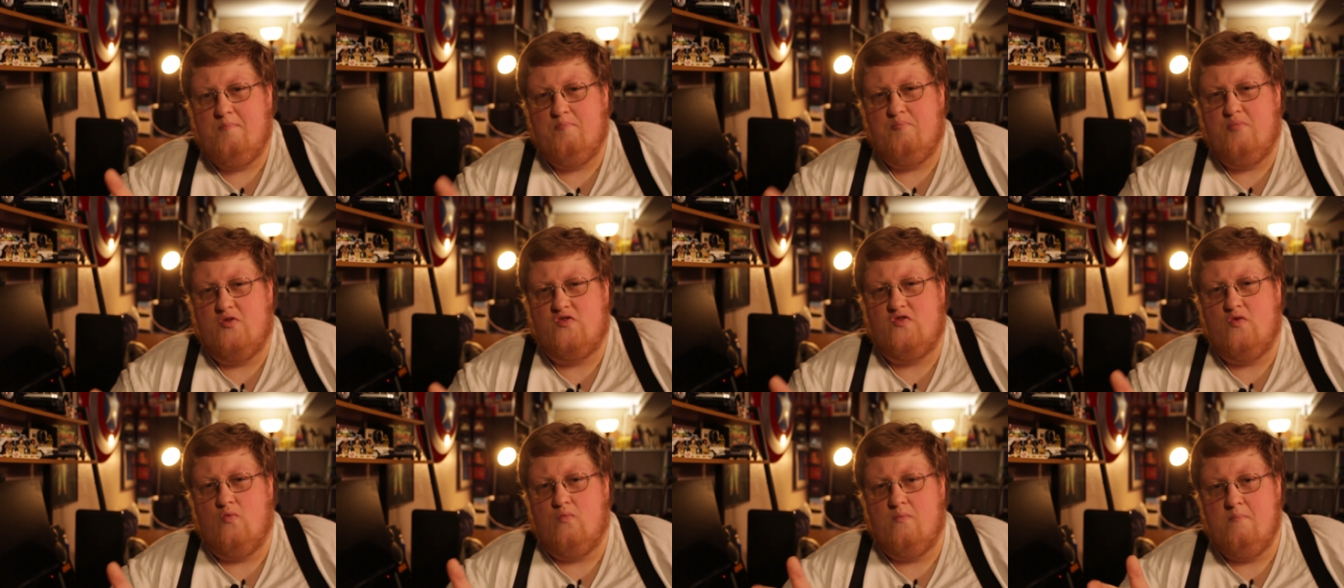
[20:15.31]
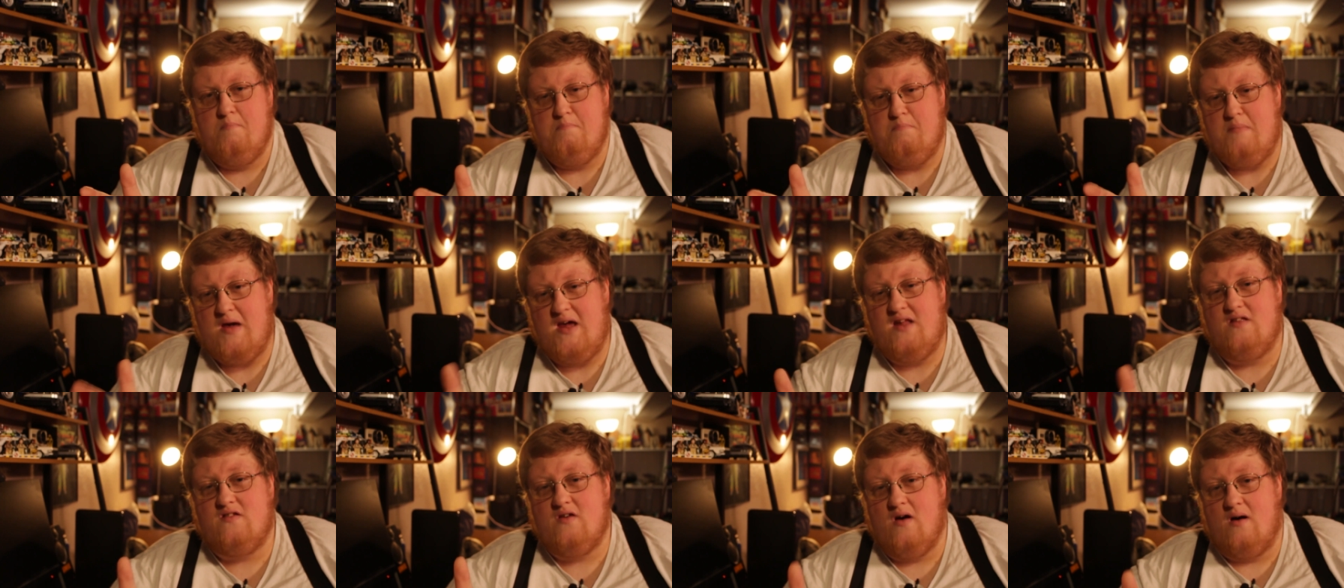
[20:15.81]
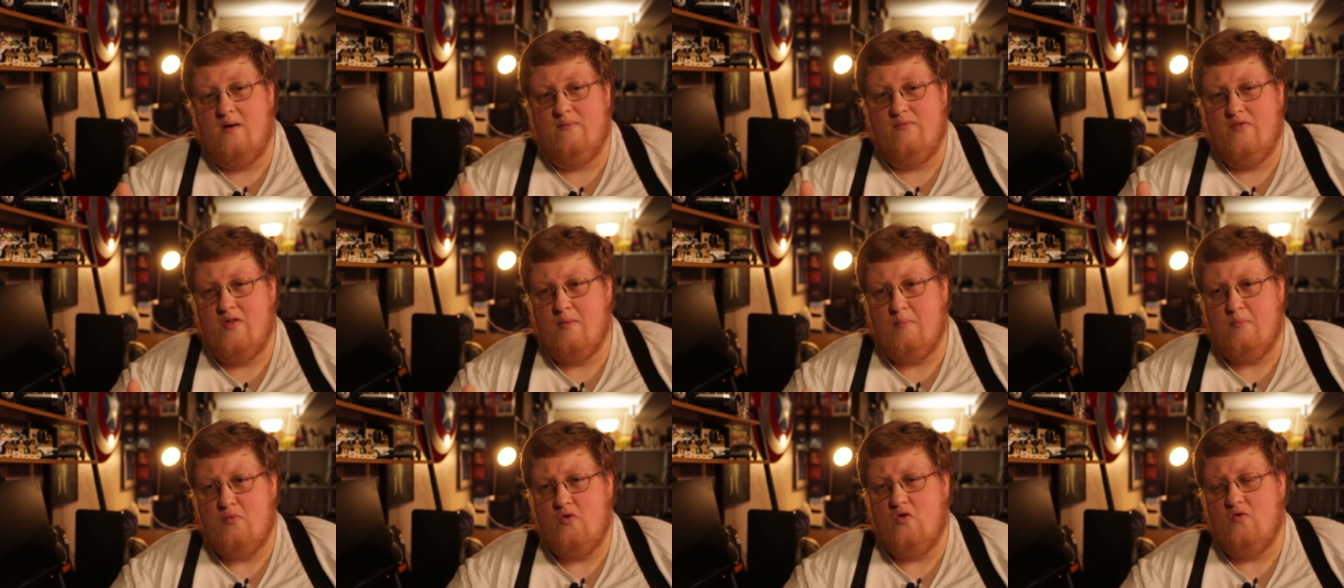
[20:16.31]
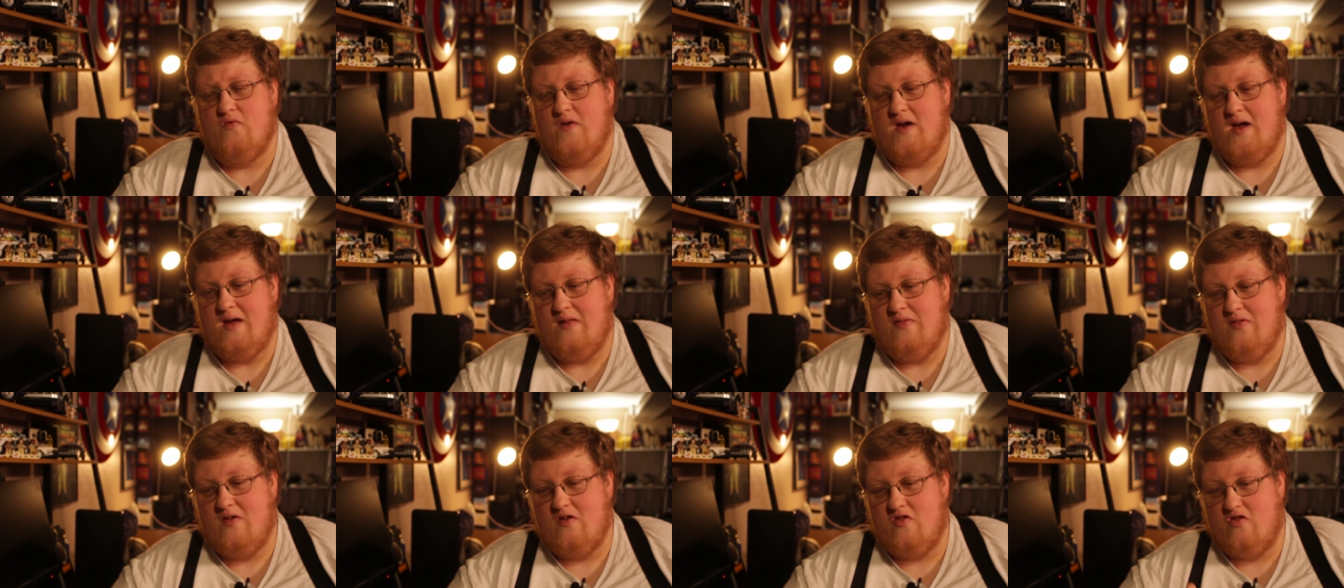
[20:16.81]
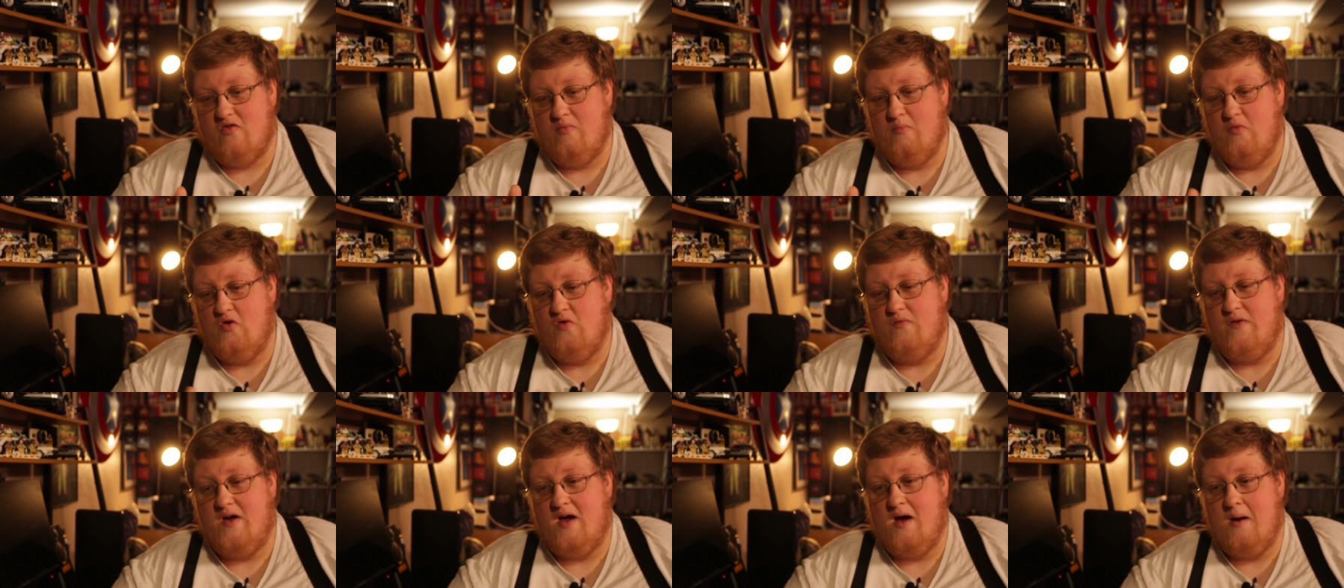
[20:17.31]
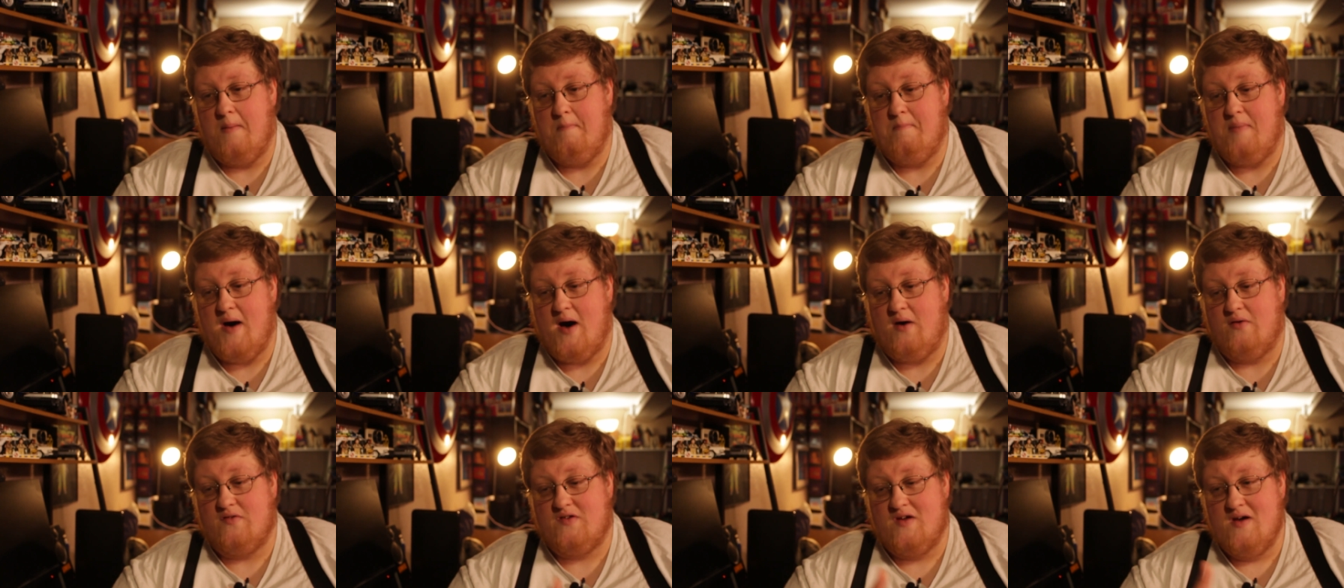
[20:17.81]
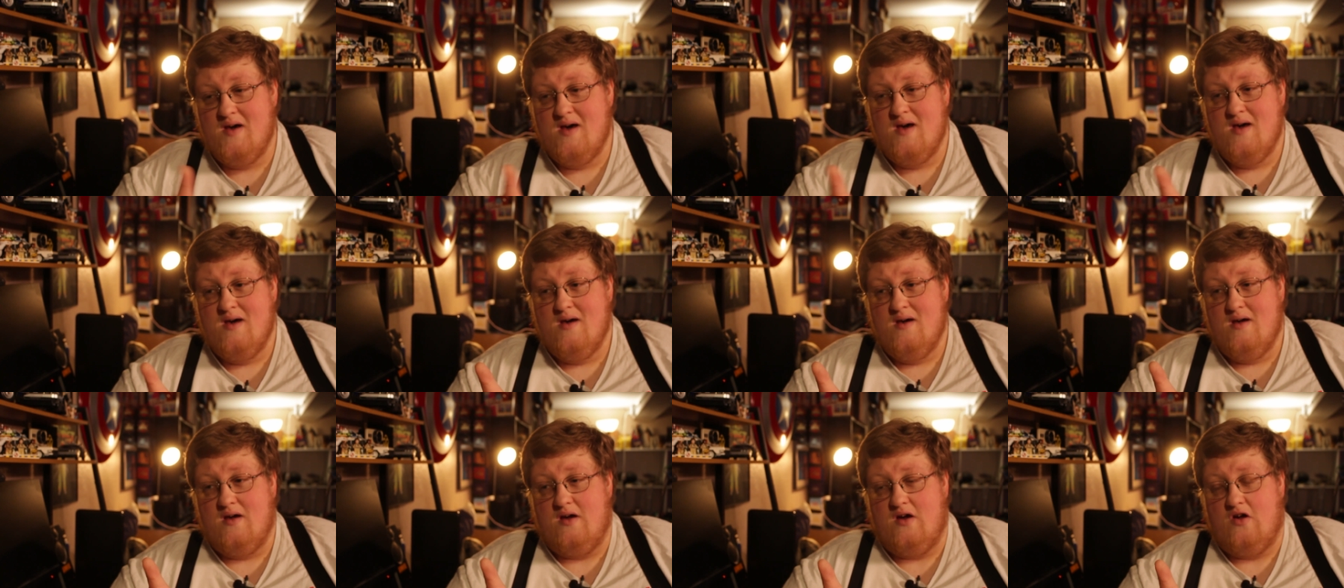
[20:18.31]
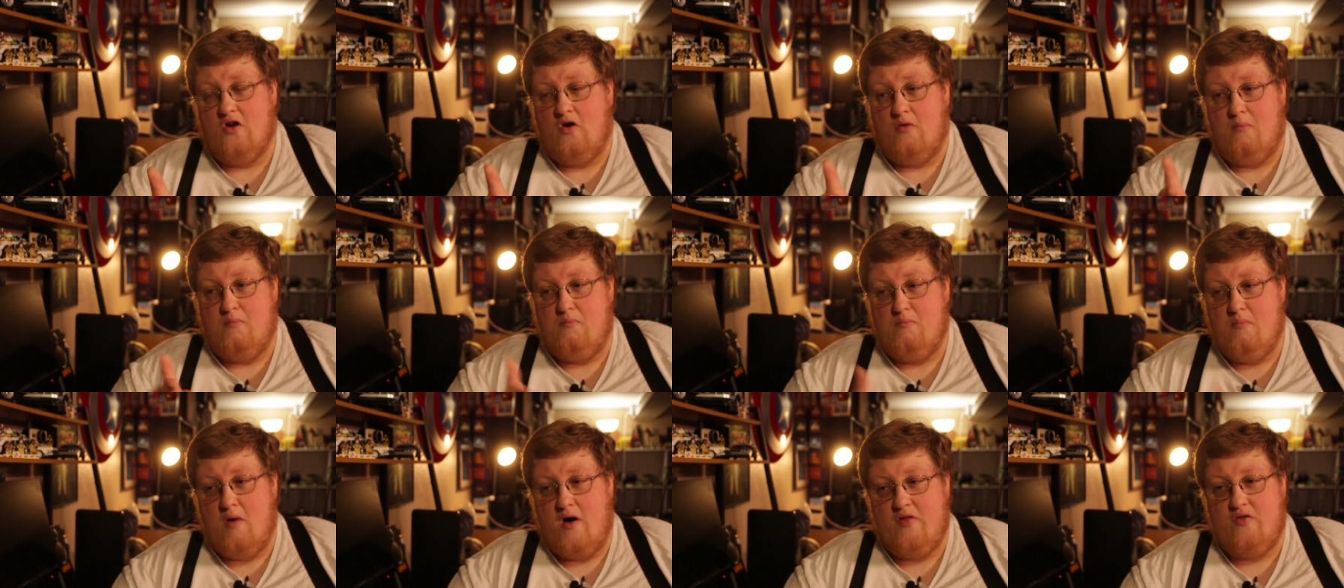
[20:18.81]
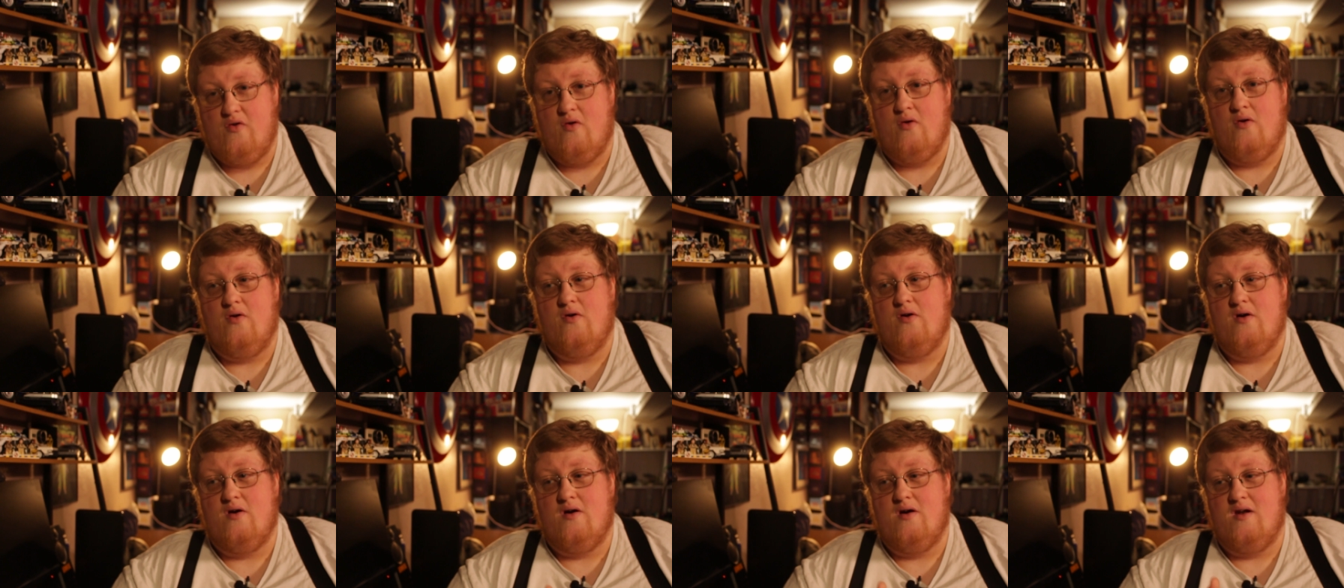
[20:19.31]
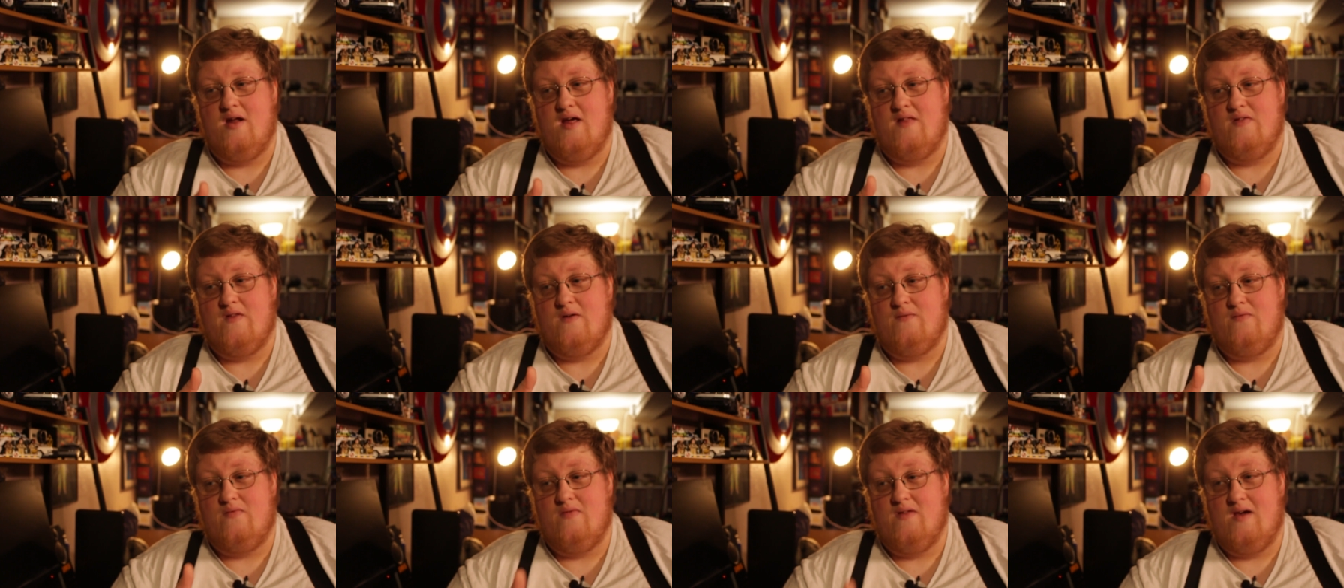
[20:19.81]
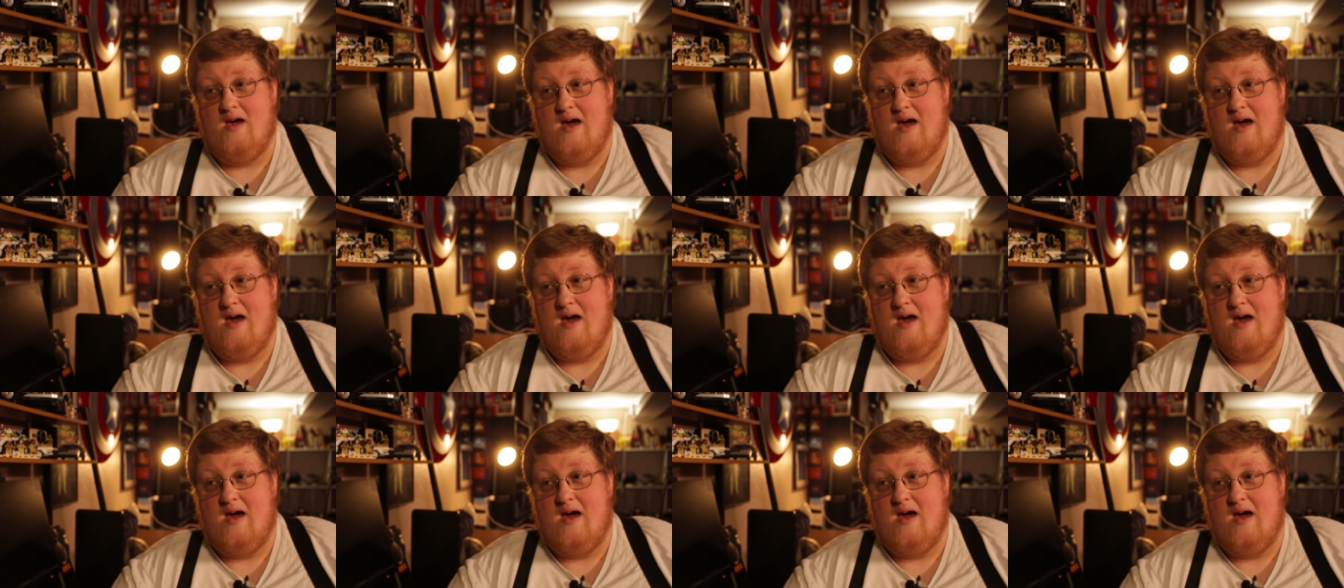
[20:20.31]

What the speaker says: but the meat of the movie, this movie about motherhood and